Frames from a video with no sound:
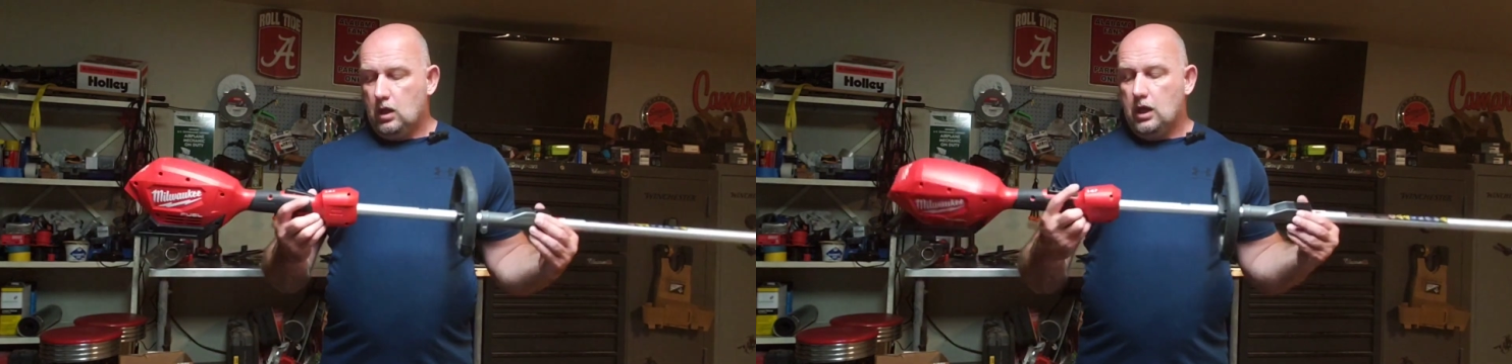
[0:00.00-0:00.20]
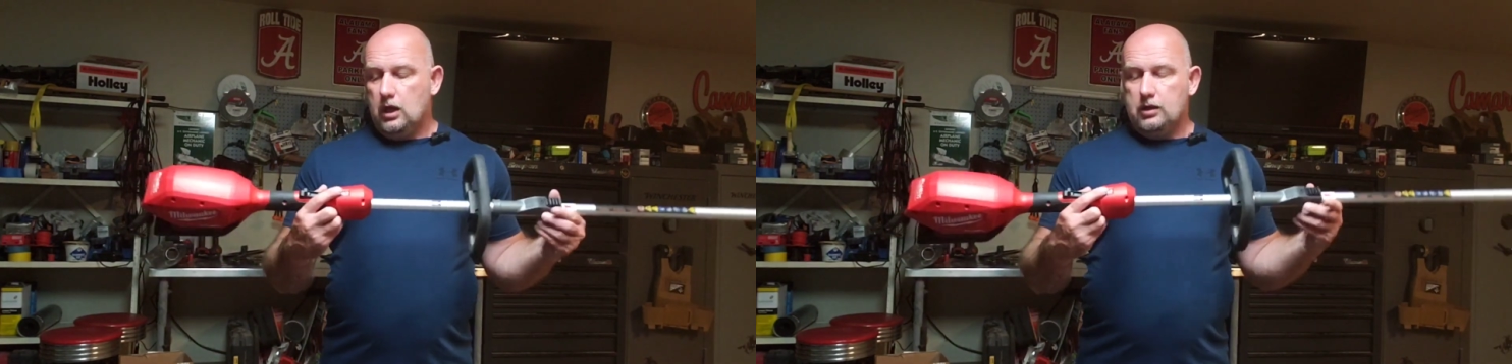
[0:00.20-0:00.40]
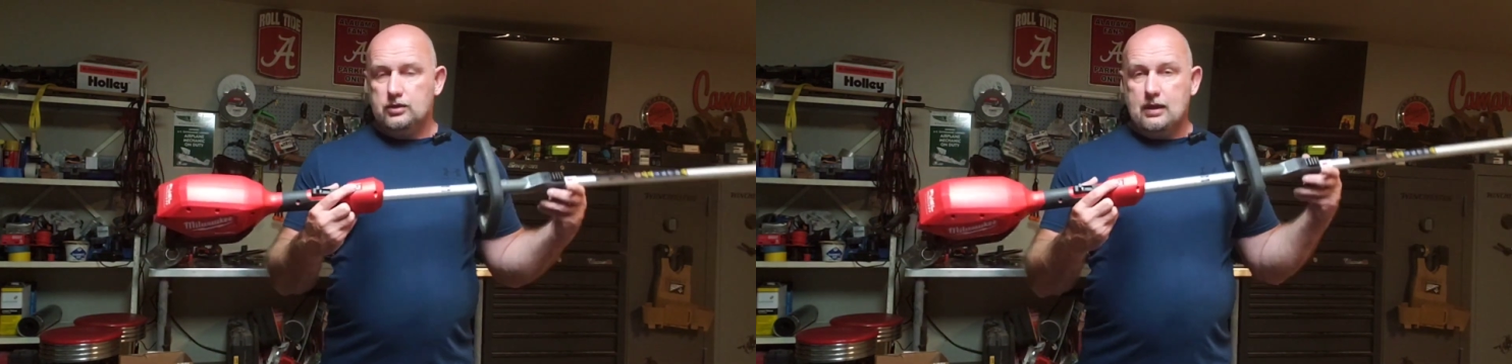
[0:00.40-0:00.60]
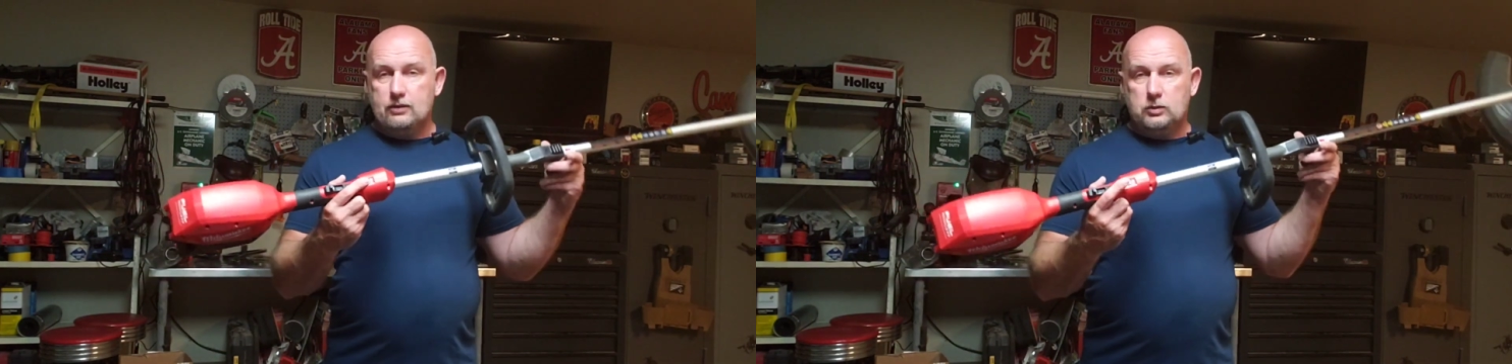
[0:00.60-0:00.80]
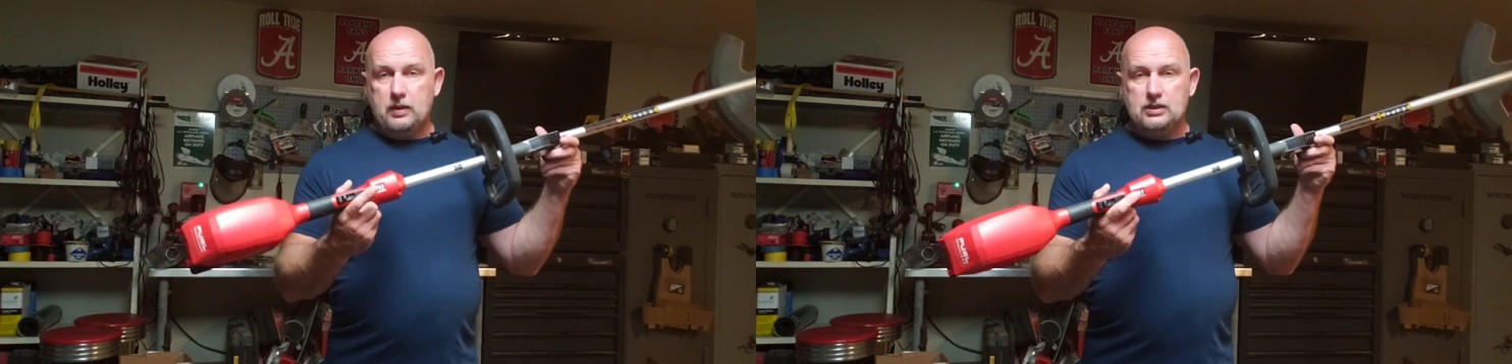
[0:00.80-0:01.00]
It does have a
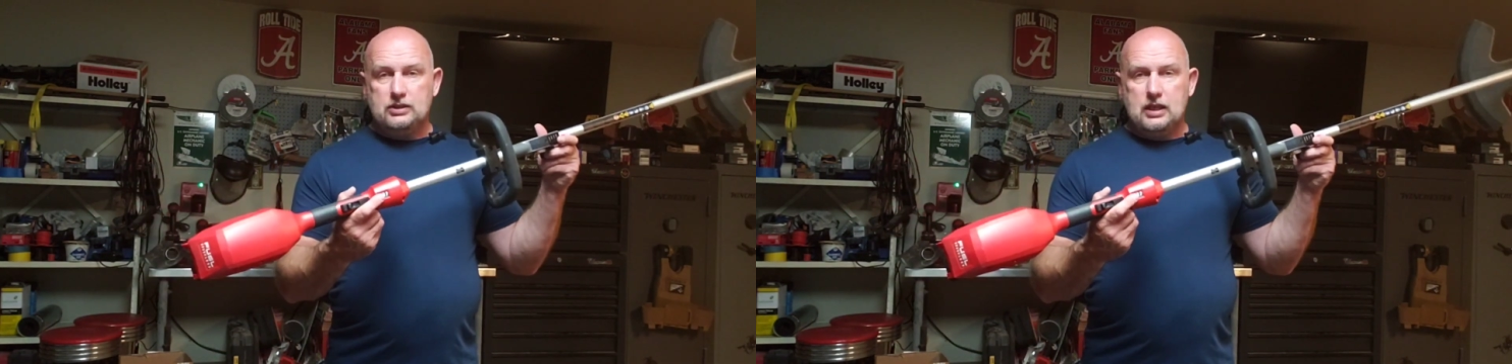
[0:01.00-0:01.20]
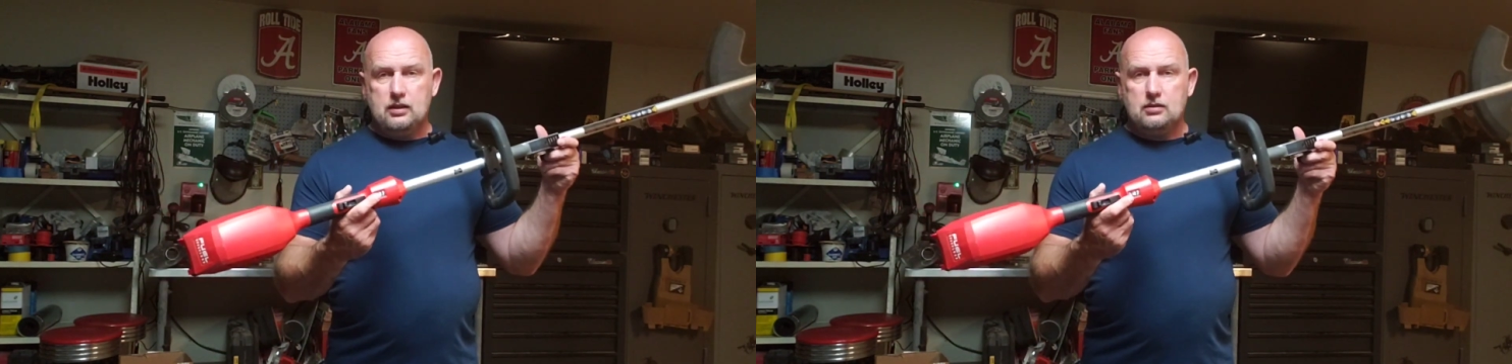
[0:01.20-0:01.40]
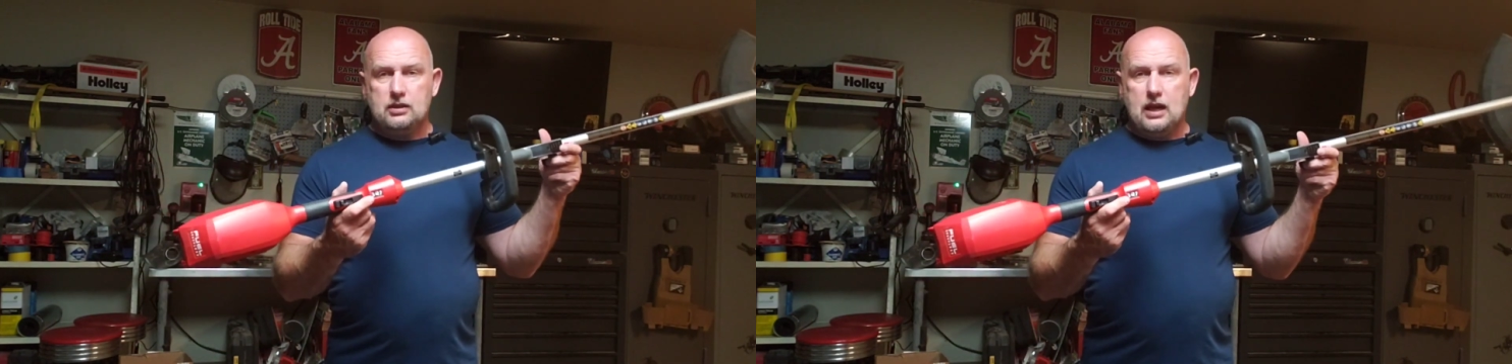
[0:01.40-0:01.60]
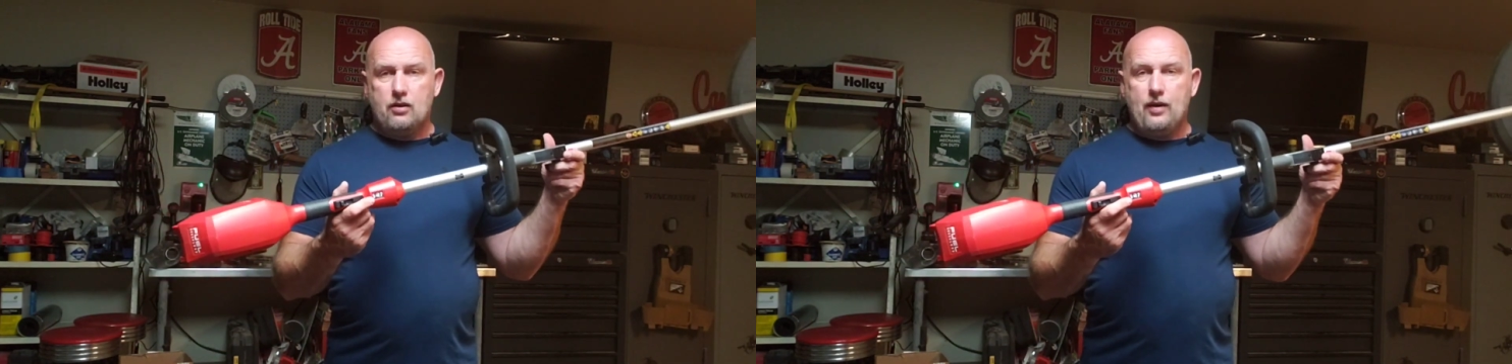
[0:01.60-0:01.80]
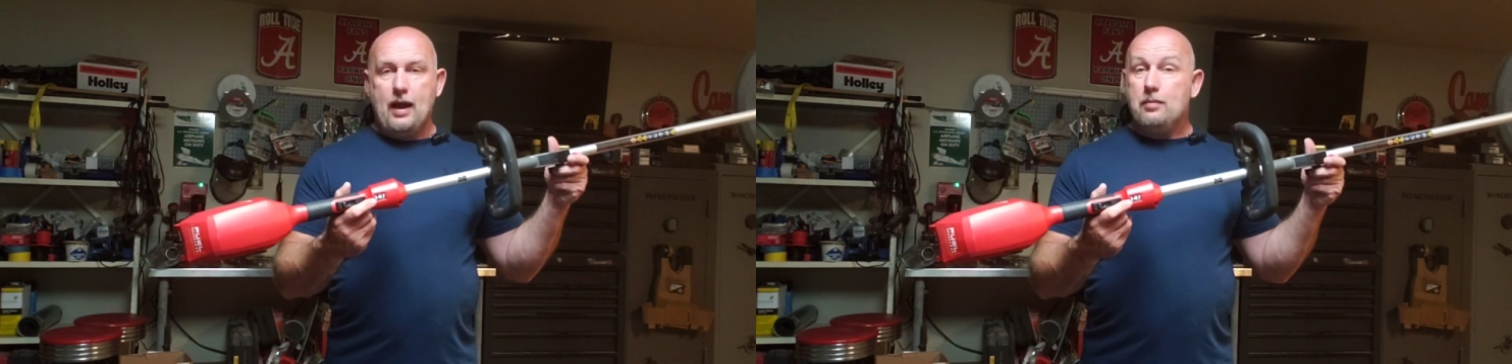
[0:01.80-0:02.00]
speed setting, got a
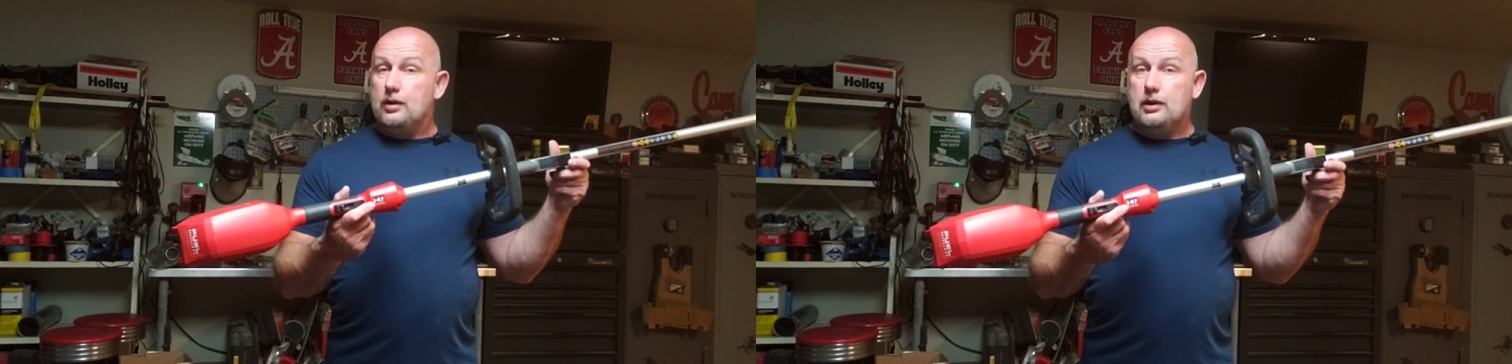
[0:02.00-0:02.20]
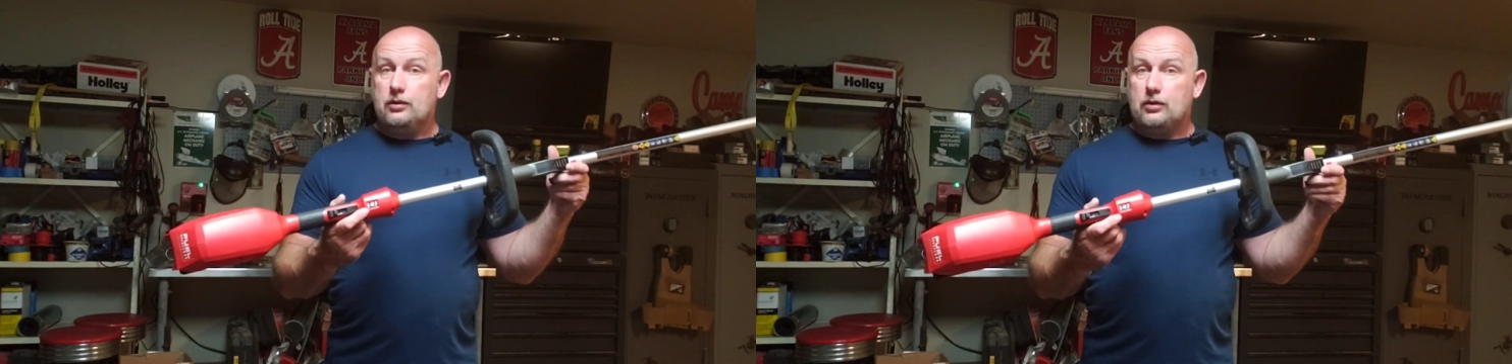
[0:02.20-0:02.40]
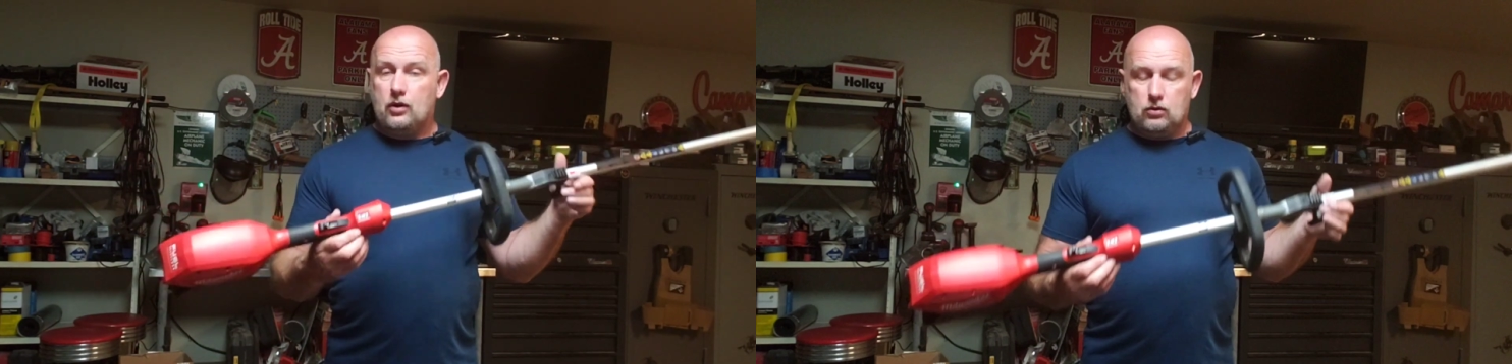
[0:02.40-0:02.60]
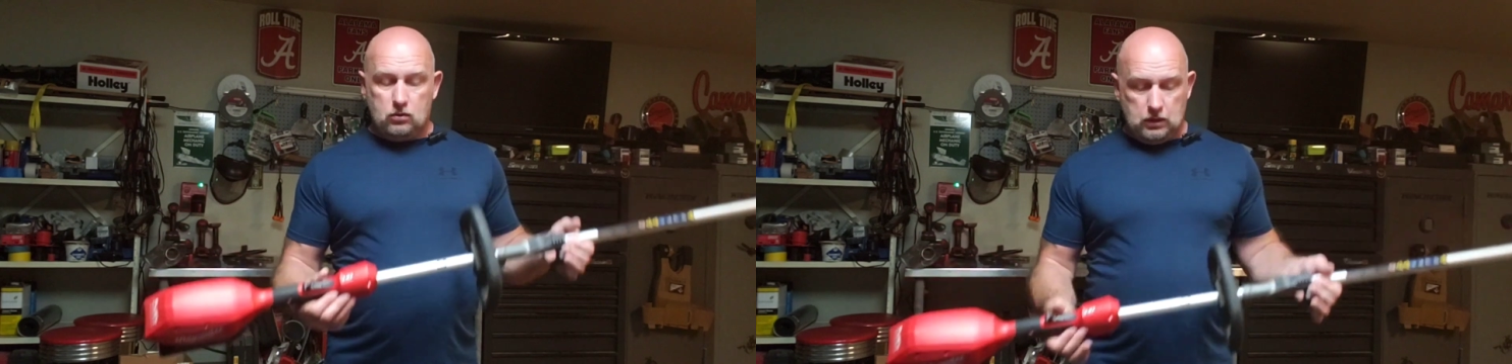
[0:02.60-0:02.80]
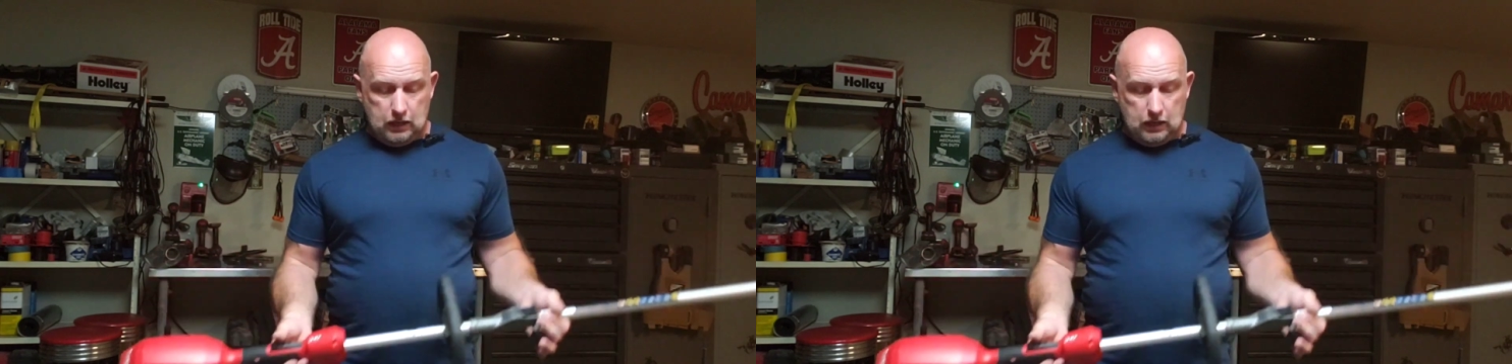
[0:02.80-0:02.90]
rabbit and a turtle.